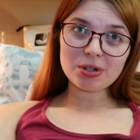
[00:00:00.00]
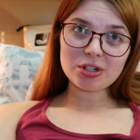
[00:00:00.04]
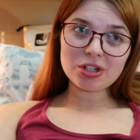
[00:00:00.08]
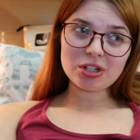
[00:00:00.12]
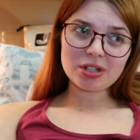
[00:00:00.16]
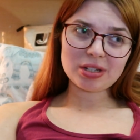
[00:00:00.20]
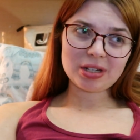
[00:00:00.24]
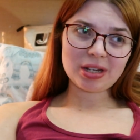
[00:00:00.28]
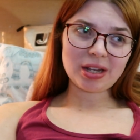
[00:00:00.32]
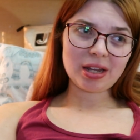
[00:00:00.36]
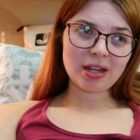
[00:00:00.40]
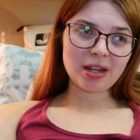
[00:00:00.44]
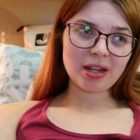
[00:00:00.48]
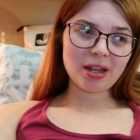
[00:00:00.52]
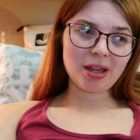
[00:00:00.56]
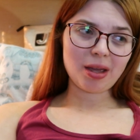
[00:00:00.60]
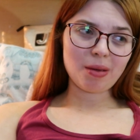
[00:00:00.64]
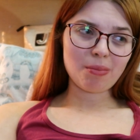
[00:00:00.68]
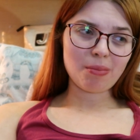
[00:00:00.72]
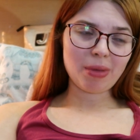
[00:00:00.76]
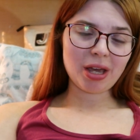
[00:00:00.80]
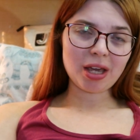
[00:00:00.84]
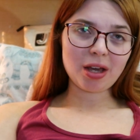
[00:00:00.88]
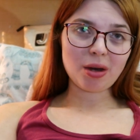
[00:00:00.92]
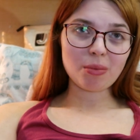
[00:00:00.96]
which is a
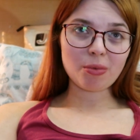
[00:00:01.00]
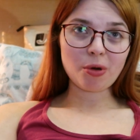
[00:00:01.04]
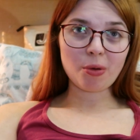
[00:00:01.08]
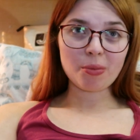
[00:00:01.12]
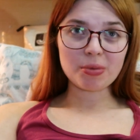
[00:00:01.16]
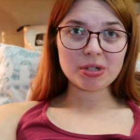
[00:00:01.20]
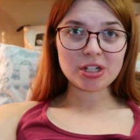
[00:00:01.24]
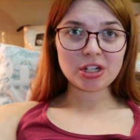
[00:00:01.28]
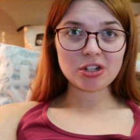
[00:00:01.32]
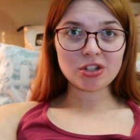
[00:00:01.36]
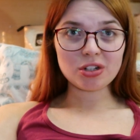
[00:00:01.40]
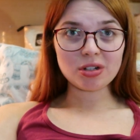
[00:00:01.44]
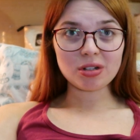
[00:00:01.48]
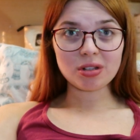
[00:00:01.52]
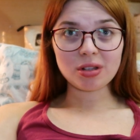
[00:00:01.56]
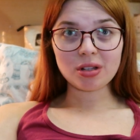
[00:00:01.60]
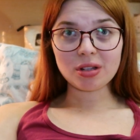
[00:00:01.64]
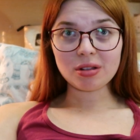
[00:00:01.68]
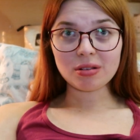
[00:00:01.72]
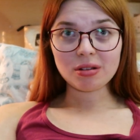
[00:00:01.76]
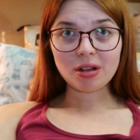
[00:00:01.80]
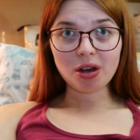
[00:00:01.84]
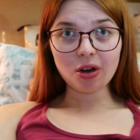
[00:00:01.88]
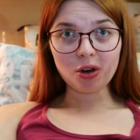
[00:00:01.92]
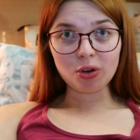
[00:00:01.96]
makeup
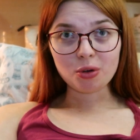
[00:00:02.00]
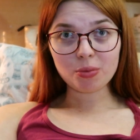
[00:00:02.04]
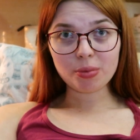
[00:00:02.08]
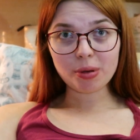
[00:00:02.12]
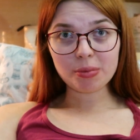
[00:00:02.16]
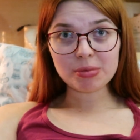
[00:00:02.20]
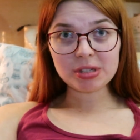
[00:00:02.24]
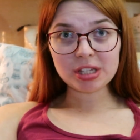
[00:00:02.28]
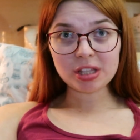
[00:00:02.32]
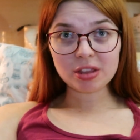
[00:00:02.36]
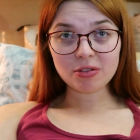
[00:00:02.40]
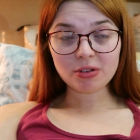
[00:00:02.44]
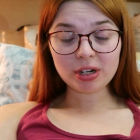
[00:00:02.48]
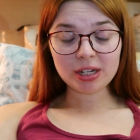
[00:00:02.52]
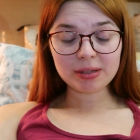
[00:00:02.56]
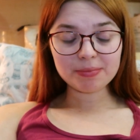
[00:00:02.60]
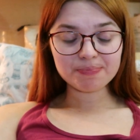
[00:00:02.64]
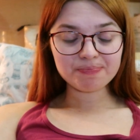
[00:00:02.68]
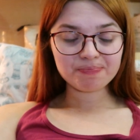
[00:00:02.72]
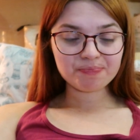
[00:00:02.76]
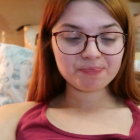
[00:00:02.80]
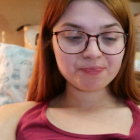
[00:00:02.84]
competition on BBC3.